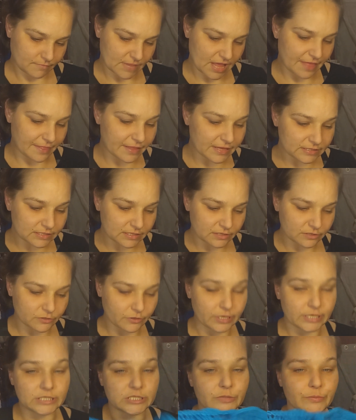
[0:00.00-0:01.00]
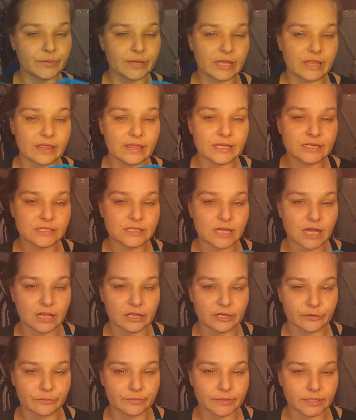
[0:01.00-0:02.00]
And this is going to be this
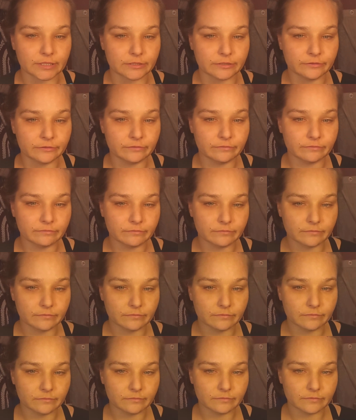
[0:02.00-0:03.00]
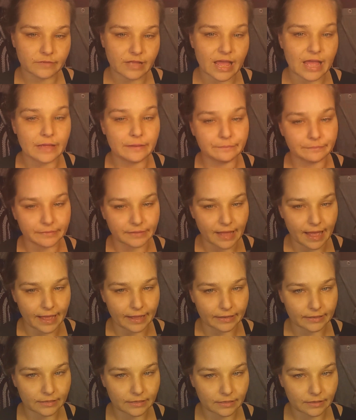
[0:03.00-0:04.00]
color blue and
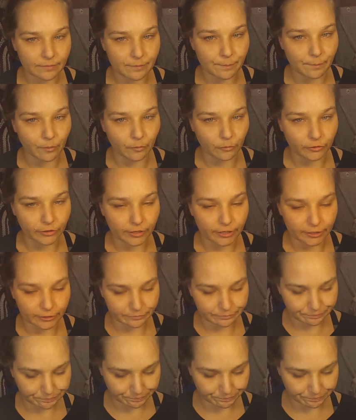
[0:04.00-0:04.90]
black border.